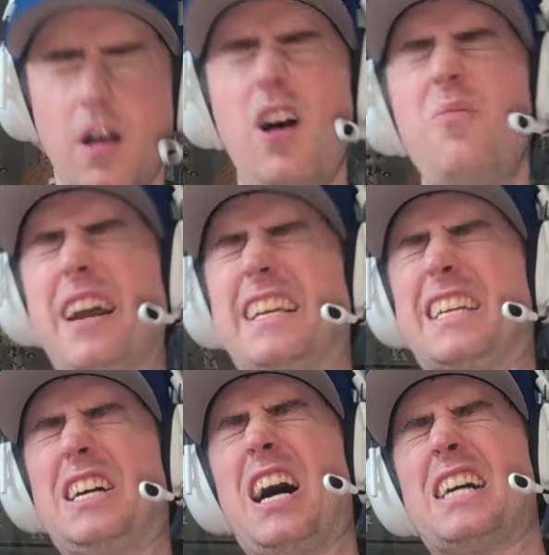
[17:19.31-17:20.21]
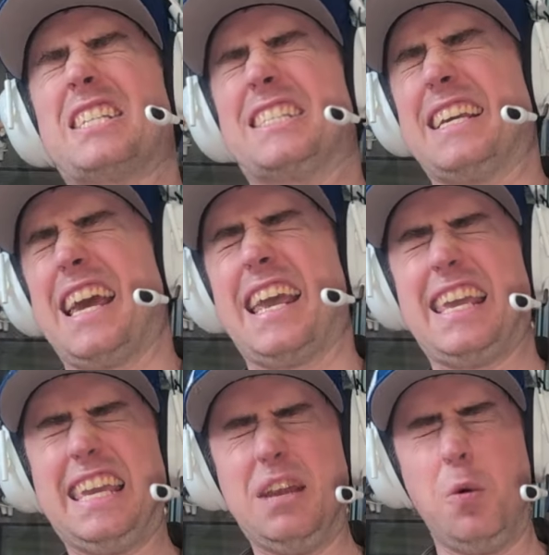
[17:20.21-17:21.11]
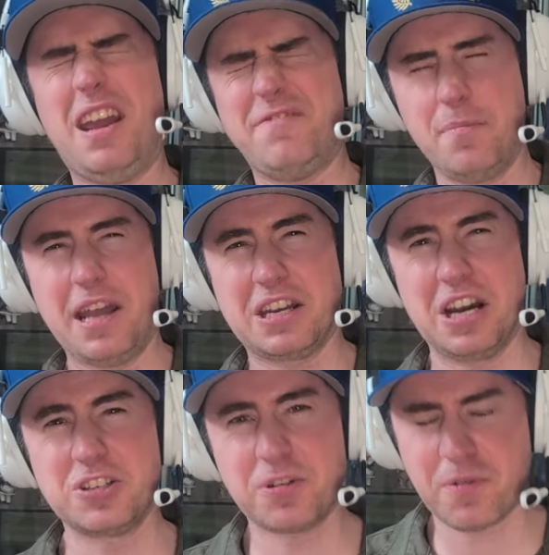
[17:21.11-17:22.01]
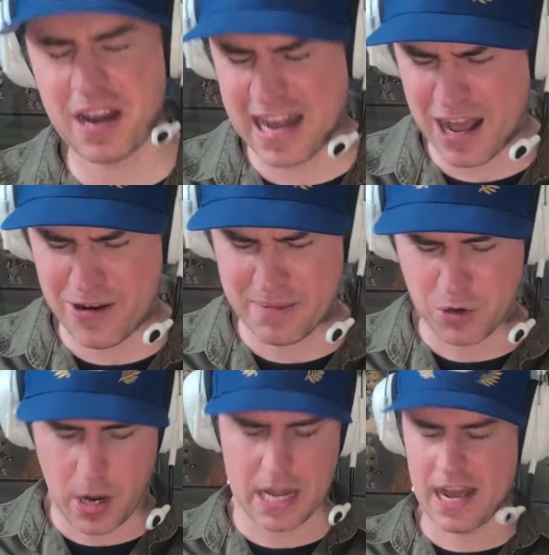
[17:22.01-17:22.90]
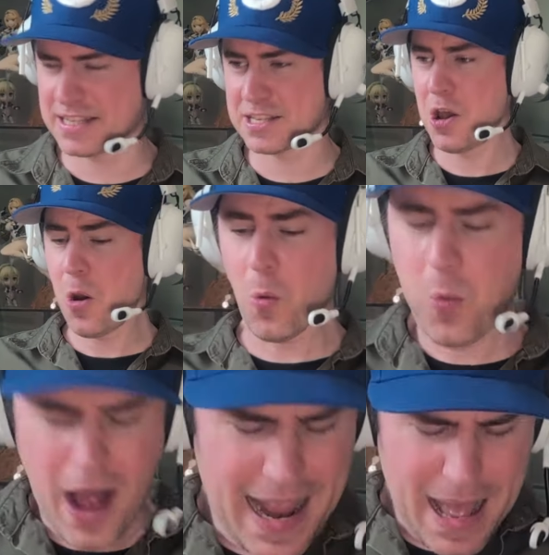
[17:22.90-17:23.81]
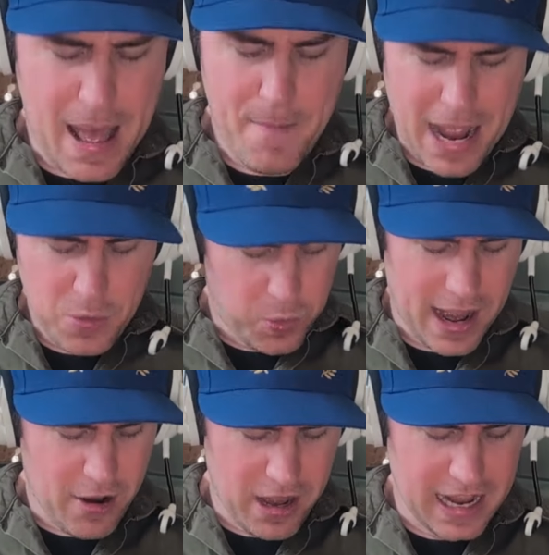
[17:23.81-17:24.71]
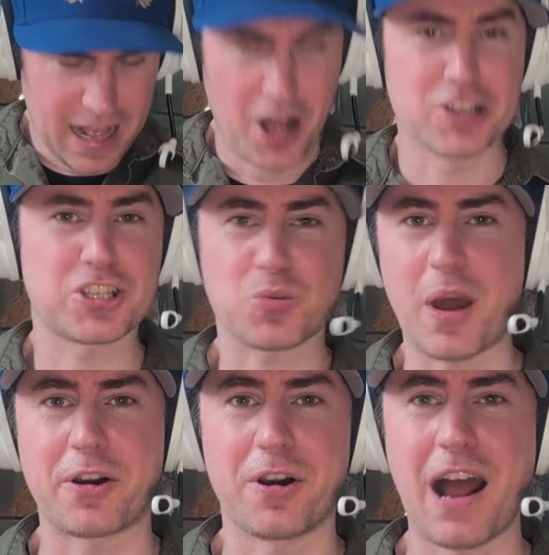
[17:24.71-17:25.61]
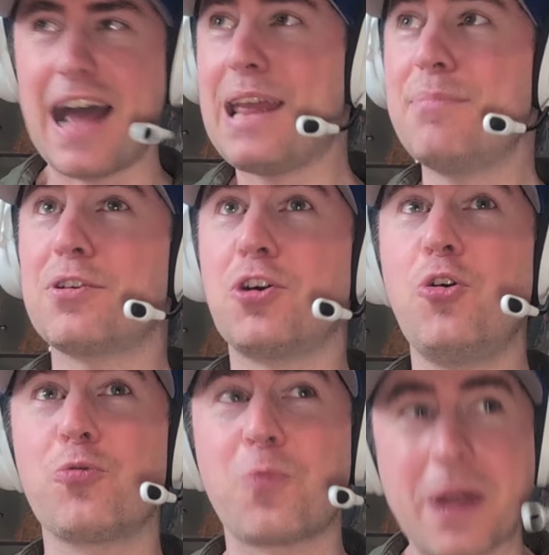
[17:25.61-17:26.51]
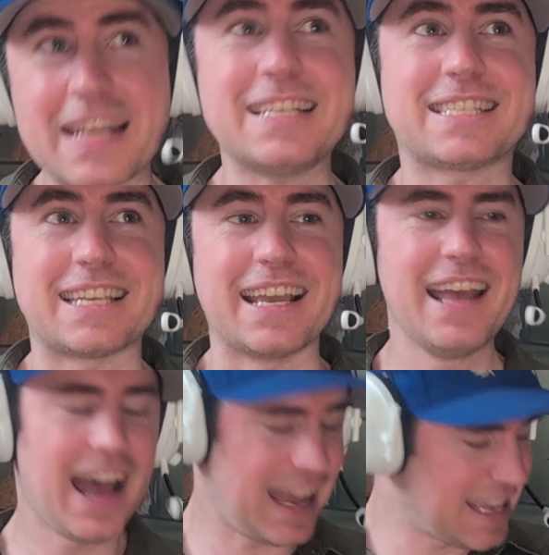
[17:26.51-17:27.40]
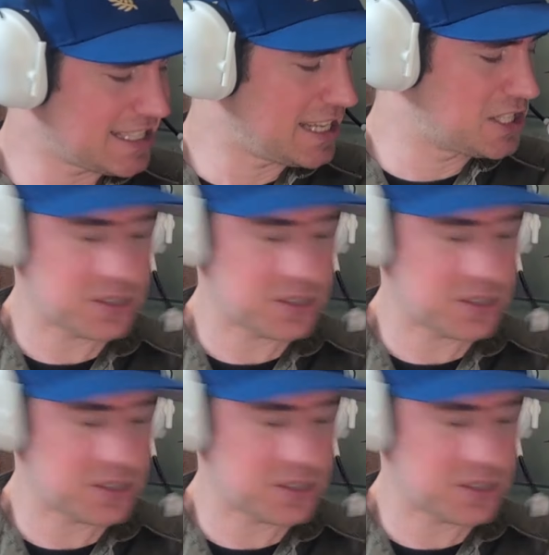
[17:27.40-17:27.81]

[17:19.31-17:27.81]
Oh my gosh, it's like a heat wave in my country right now, and I'm going nuts. Why am I wearing a sweater? I am crazy. I guess I